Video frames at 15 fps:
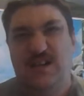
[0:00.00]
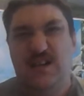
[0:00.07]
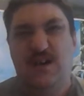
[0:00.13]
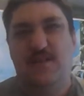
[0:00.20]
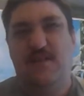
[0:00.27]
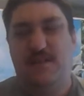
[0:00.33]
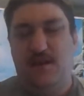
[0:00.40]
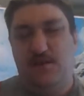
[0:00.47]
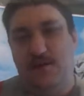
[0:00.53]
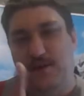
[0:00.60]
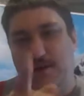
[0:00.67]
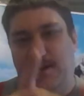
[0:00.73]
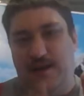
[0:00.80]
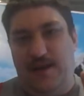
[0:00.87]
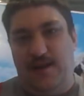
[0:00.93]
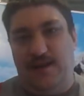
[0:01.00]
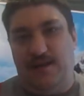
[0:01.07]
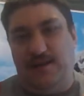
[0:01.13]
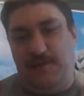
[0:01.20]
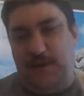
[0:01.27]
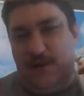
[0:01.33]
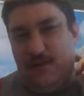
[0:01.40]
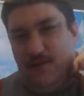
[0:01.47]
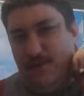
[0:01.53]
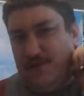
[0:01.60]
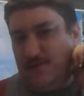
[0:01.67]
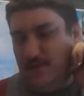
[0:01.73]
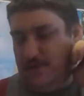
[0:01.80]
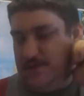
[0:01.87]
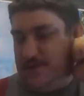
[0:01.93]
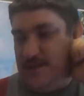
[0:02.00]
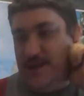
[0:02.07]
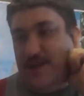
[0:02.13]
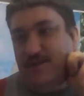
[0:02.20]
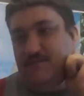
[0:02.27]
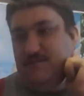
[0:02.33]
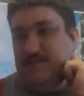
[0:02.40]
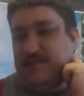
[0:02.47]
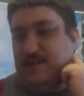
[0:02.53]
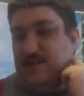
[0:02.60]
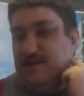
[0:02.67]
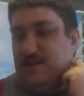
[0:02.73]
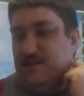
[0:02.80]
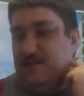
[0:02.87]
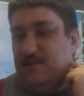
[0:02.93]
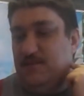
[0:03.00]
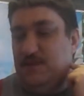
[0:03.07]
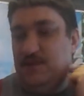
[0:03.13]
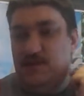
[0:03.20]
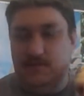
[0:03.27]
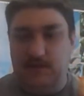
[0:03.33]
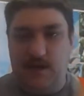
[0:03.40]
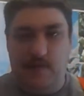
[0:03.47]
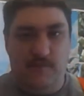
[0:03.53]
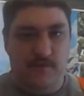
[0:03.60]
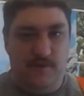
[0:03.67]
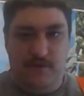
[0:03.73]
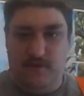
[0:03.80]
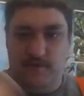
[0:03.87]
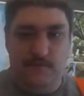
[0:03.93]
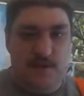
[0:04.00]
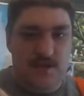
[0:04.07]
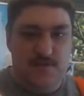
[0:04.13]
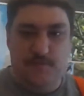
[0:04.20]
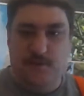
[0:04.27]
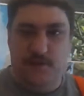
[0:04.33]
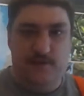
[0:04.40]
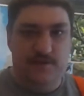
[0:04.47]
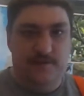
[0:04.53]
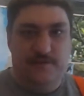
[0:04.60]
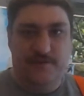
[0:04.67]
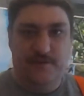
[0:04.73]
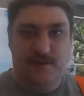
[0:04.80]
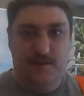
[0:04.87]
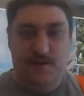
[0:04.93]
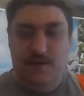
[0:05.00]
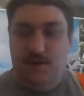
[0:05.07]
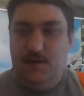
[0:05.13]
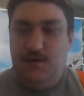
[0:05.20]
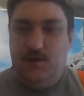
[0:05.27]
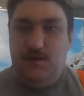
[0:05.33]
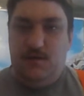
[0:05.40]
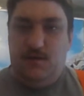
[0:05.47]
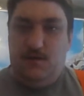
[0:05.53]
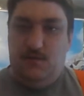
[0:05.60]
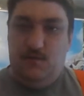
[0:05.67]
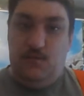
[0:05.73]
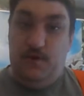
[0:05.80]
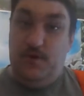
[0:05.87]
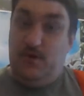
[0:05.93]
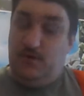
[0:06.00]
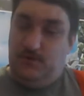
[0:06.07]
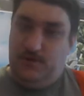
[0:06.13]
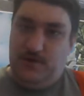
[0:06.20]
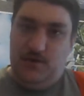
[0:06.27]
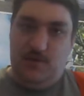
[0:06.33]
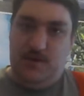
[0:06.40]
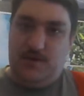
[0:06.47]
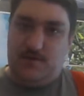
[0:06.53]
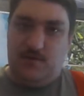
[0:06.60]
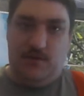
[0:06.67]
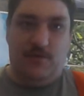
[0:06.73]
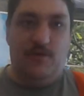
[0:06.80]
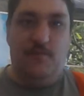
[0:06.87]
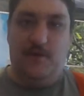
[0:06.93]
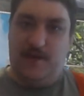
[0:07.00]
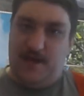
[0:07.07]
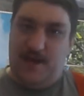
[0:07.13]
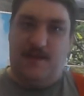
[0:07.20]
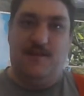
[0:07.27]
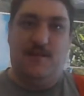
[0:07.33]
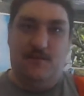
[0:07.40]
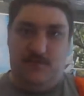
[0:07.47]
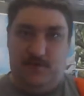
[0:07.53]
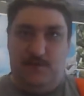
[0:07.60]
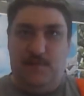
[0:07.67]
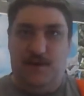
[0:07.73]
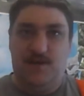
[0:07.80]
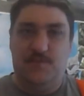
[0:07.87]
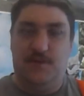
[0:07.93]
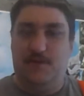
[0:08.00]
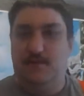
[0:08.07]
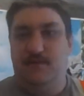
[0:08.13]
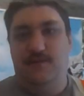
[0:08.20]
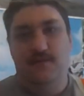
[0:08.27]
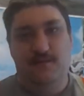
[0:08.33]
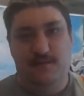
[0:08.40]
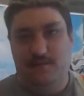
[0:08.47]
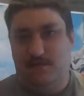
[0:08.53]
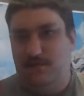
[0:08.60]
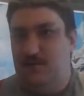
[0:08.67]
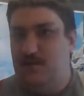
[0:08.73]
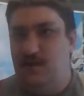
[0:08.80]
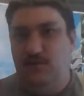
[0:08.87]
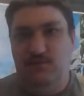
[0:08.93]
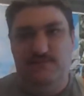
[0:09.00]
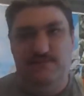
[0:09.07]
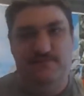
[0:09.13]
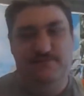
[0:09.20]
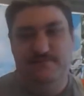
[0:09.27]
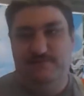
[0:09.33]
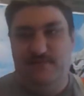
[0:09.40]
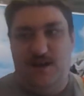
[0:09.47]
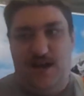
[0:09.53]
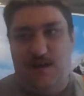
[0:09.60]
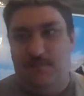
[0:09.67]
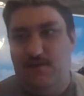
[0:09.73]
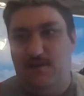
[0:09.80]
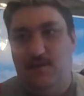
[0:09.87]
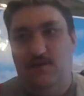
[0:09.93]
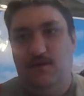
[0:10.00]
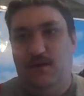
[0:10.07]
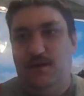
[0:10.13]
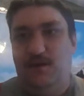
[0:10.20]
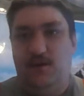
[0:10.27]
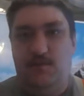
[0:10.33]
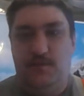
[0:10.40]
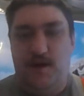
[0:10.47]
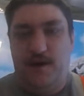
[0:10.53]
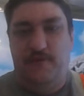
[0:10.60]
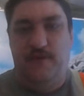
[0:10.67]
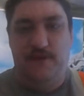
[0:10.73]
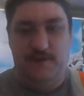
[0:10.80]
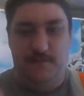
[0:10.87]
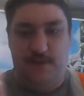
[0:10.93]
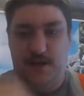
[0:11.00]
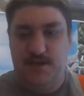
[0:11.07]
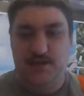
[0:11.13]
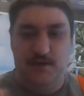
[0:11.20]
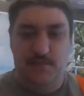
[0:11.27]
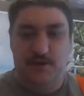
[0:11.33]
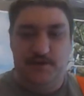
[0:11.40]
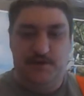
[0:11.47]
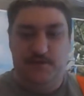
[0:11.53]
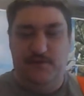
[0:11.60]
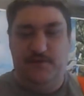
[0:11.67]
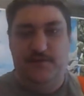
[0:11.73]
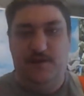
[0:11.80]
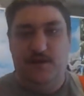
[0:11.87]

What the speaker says: Although, again, it depends which ones you get with that. Because, I mean, some games you just mash buttons. We all know which ones. But yes, you just mash buttons, and there's absolutely no benefit to mashing buttons.